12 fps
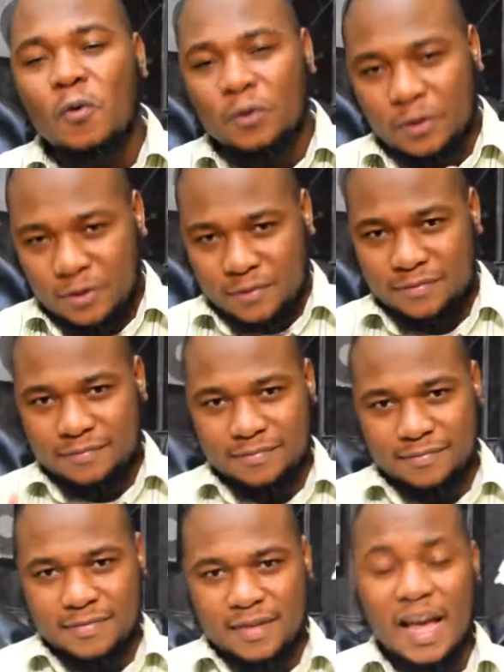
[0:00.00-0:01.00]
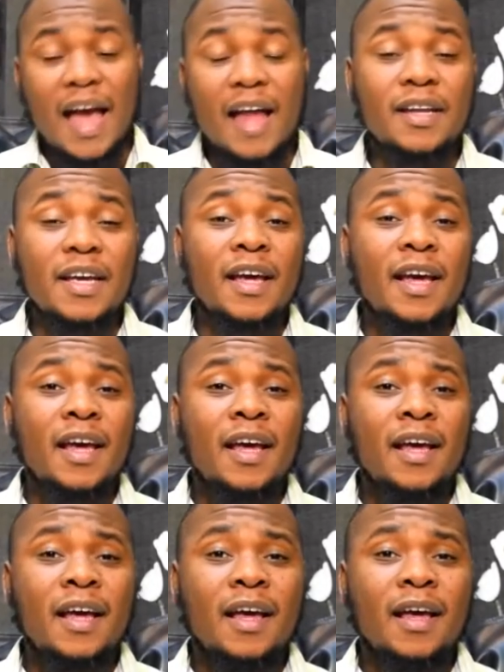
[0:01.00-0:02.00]
older and
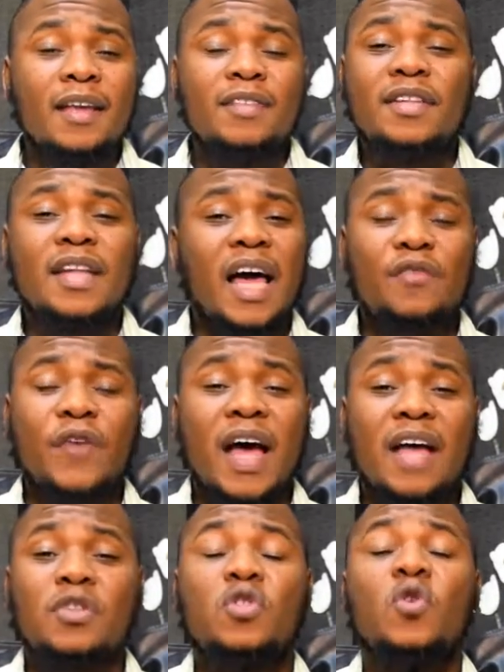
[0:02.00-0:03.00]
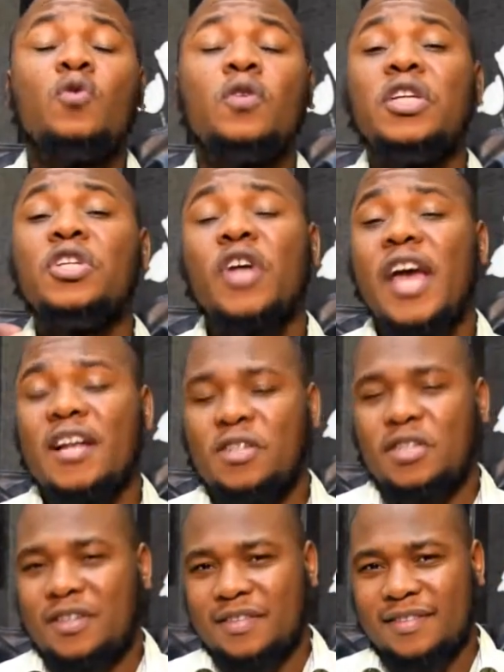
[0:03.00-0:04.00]
his life has totally
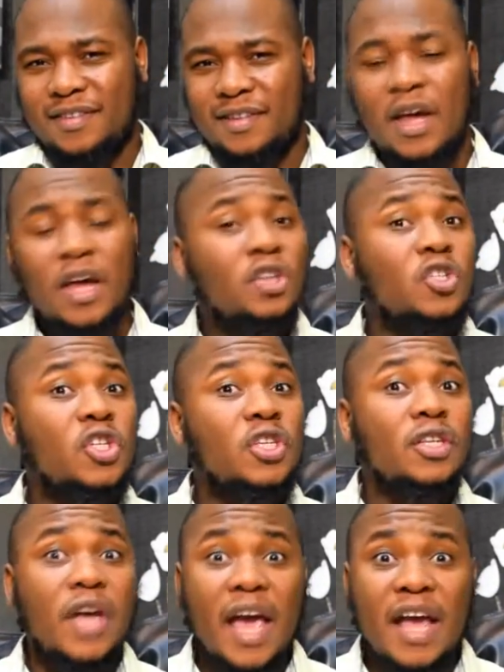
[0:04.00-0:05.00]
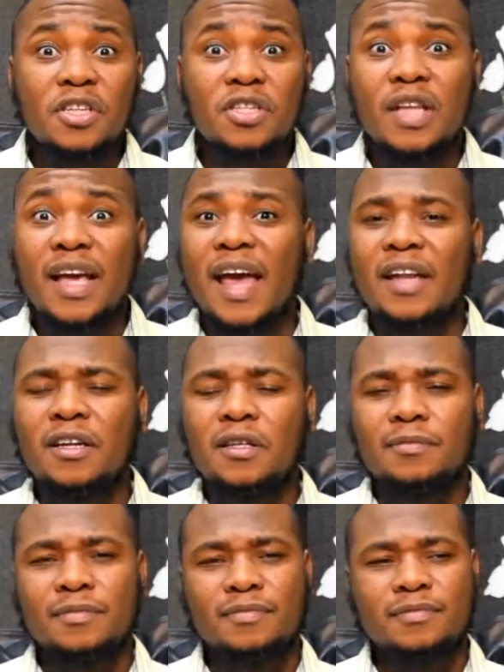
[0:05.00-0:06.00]
changed. Changed
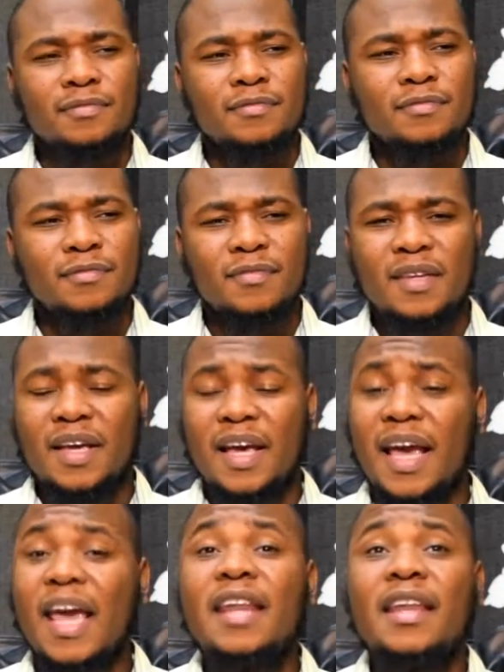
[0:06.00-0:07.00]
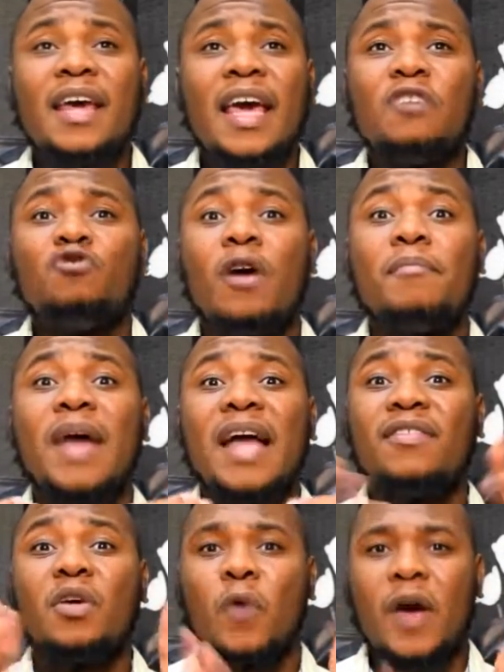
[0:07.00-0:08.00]
in in a
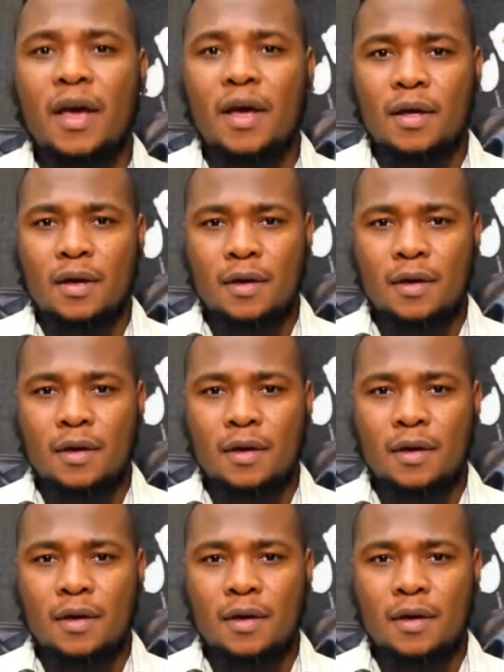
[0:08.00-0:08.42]
dramatic way.